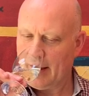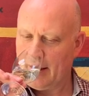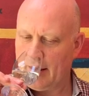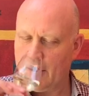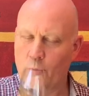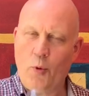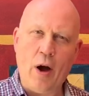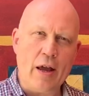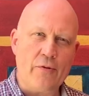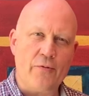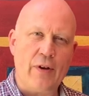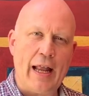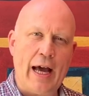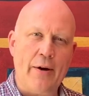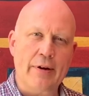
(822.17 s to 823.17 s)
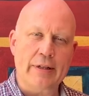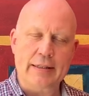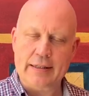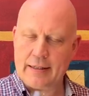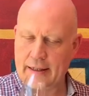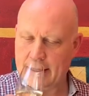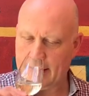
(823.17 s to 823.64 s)
uh, white
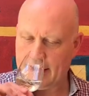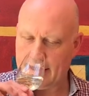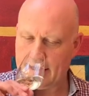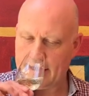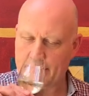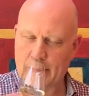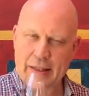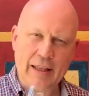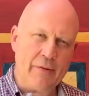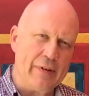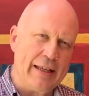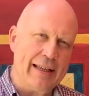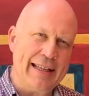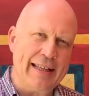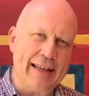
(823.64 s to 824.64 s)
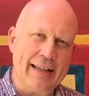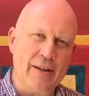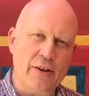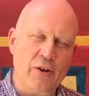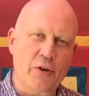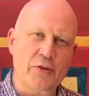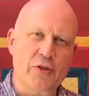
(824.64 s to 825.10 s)
flowers, uh, but lovely
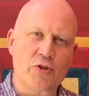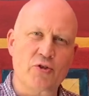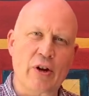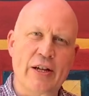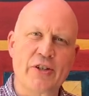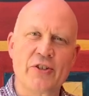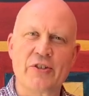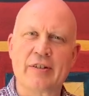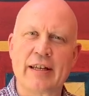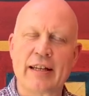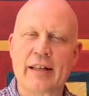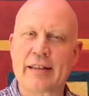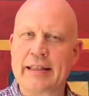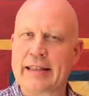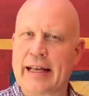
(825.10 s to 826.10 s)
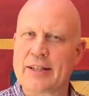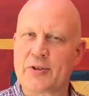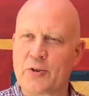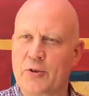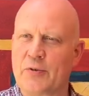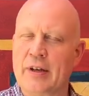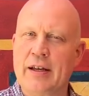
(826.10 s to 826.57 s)
concentration. And I think that
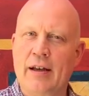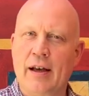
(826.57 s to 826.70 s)
sort of,